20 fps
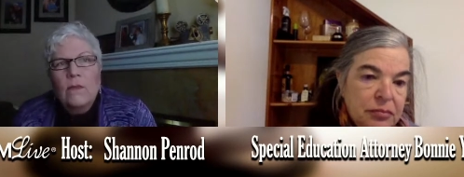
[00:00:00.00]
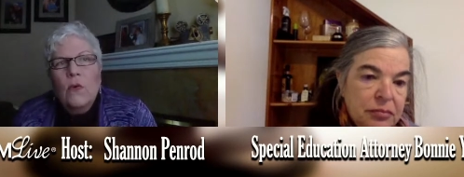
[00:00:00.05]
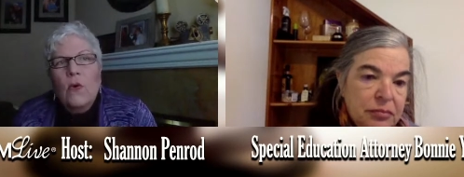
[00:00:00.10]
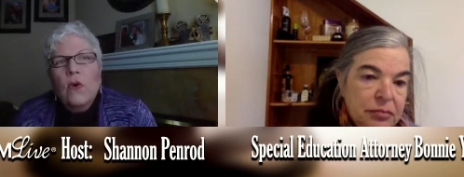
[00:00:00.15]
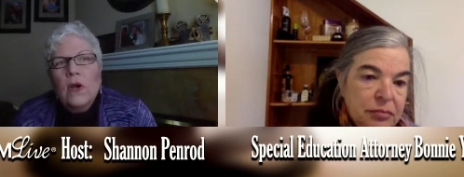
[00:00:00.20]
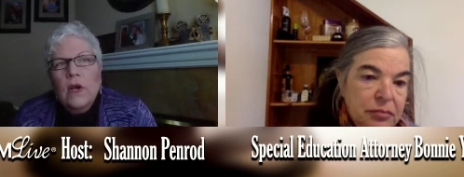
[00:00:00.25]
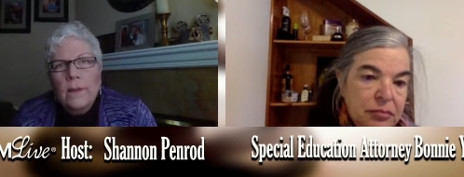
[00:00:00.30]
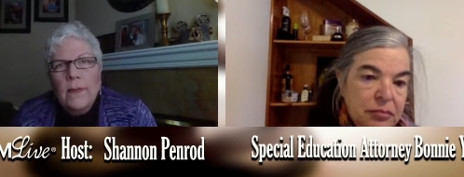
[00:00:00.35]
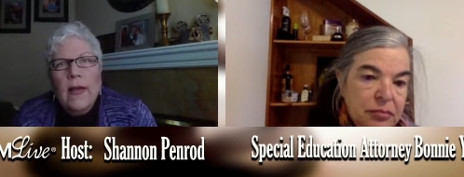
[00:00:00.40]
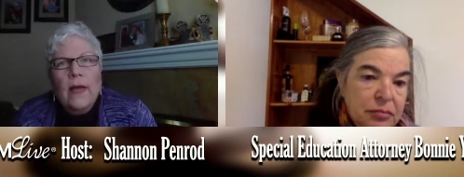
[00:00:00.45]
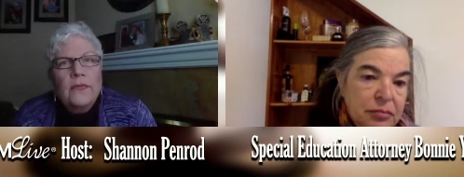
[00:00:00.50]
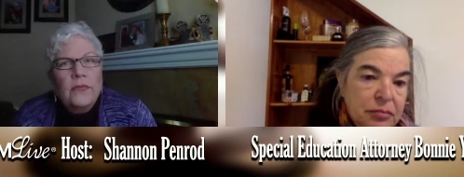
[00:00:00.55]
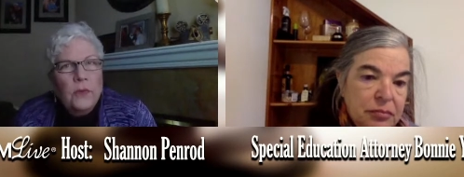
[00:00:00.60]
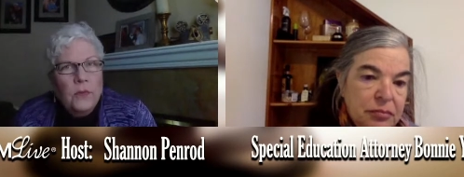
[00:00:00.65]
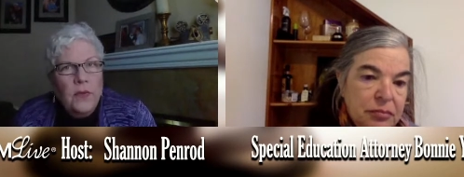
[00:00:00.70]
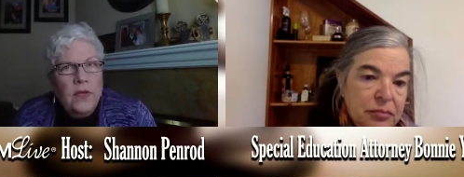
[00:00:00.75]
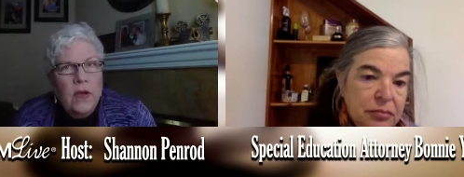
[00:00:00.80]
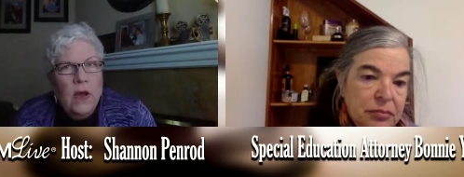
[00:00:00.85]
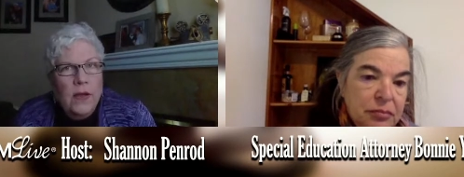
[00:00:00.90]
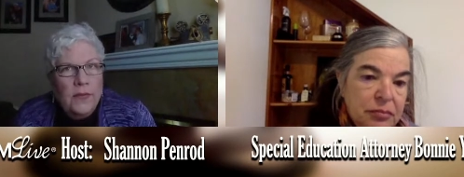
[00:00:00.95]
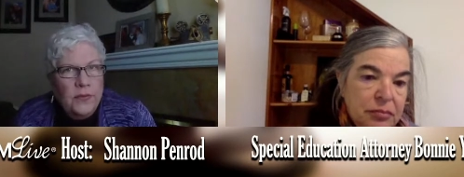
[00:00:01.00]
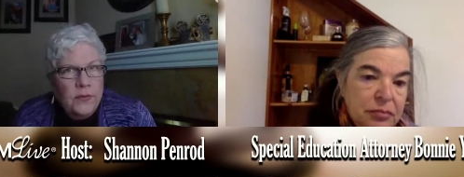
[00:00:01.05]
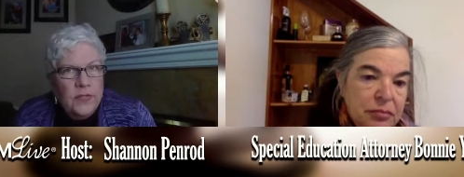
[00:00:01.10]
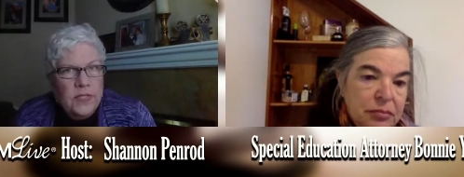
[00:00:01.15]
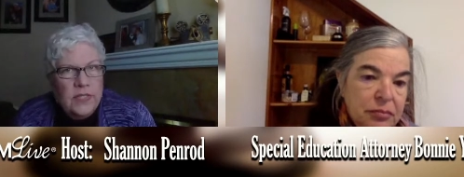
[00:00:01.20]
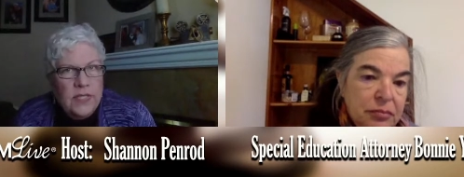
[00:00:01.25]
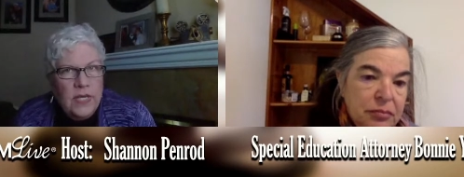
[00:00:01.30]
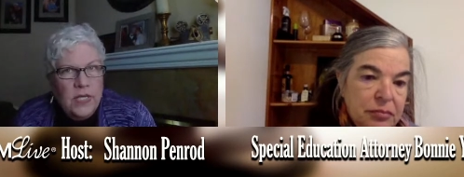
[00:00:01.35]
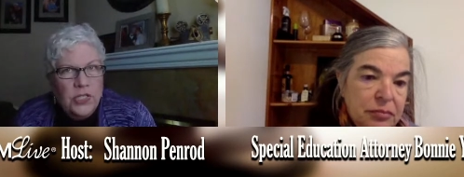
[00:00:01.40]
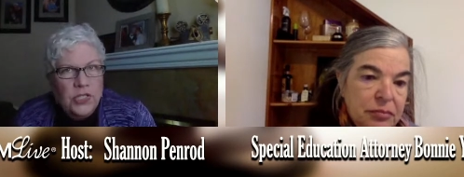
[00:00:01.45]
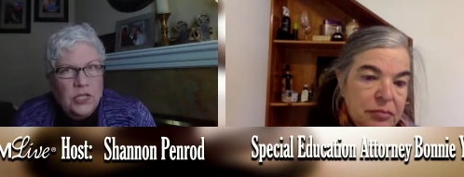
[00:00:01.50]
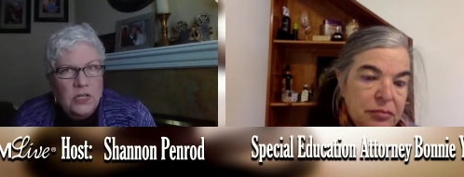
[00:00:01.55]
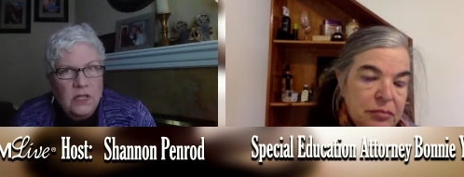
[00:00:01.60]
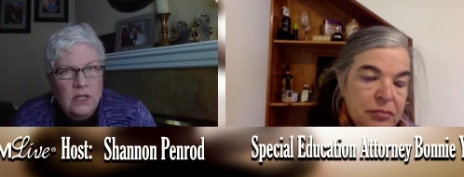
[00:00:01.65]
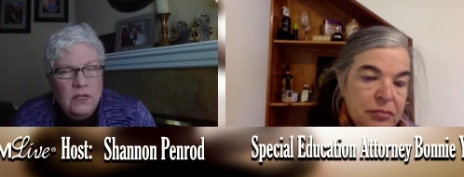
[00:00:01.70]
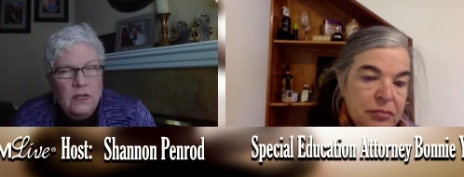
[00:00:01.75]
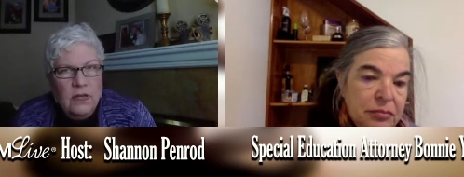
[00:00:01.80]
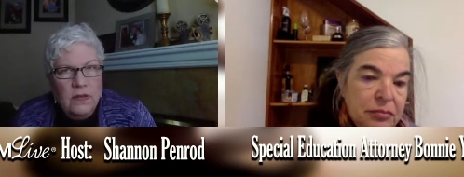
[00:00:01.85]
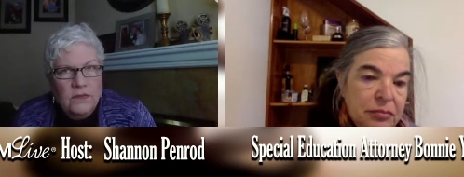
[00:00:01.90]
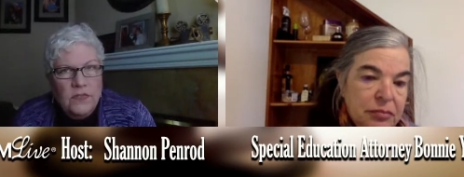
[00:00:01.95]
Speaker 1: more about the
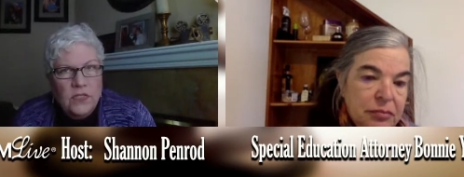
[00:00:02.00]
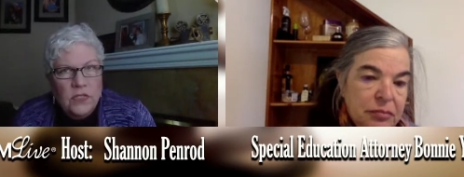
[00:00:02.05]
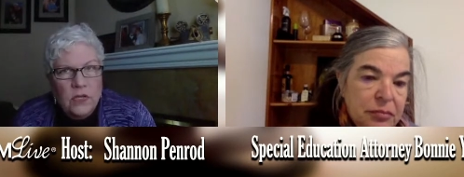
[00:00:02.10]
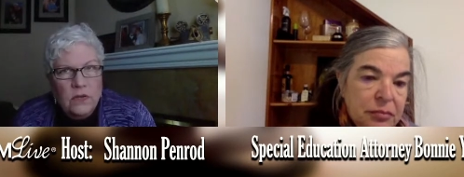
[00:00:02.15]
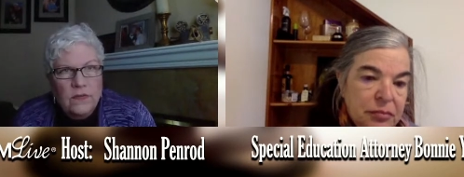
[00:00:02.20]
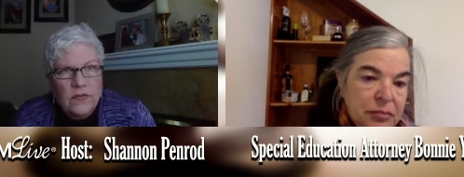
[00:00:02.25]
reauthorization than give